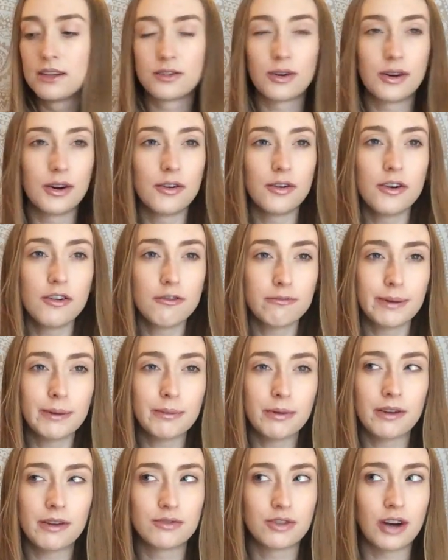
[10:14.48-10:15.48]
So I don't know if
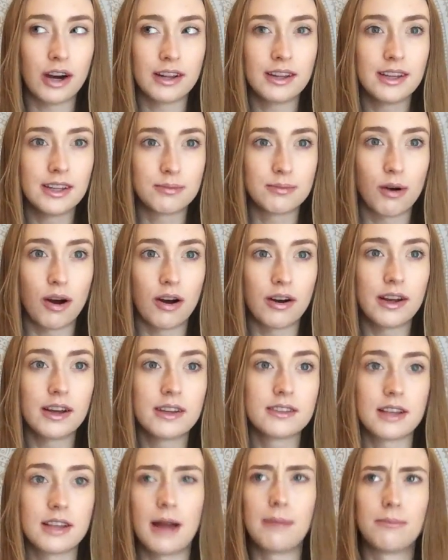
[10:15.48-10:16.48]
people have tried these
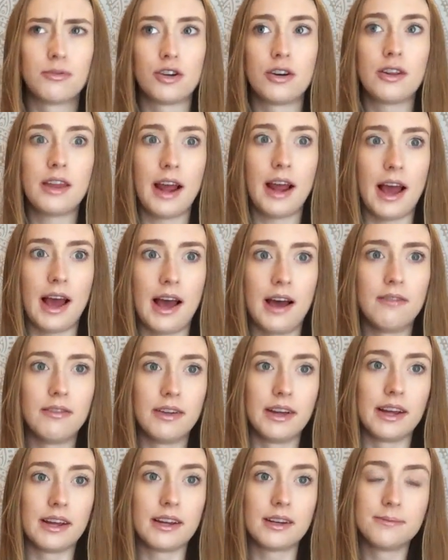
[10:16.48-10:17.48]
products. I'm sure they
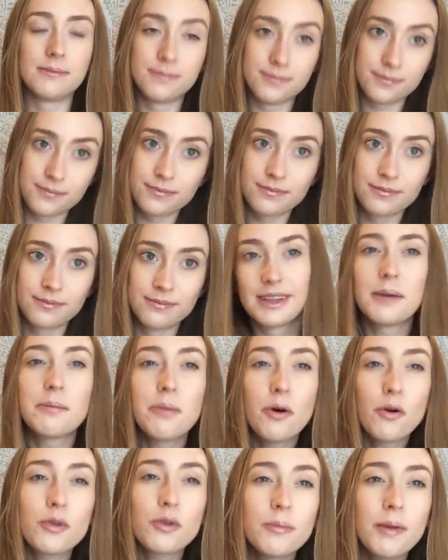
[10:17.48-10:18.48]
have, like, they're
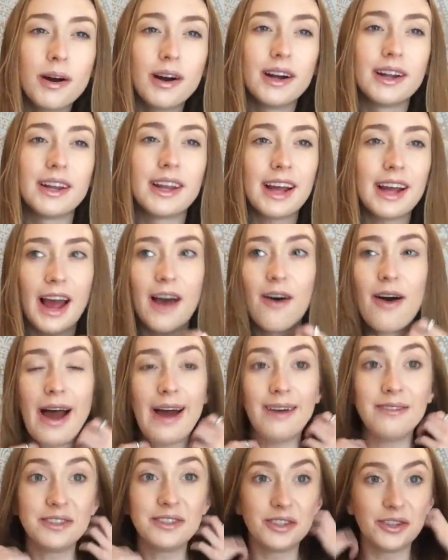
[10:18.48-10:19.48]
Pokemon, like, how
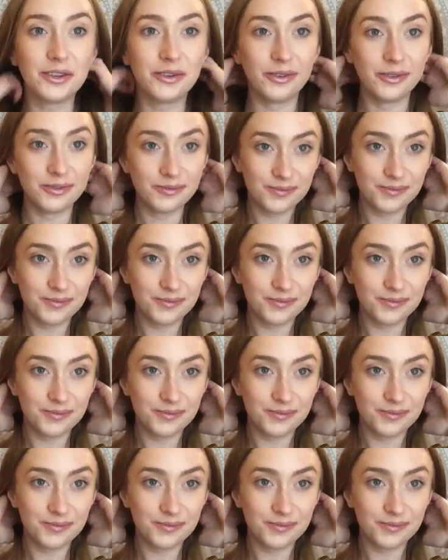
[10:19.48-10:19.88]
haven't you?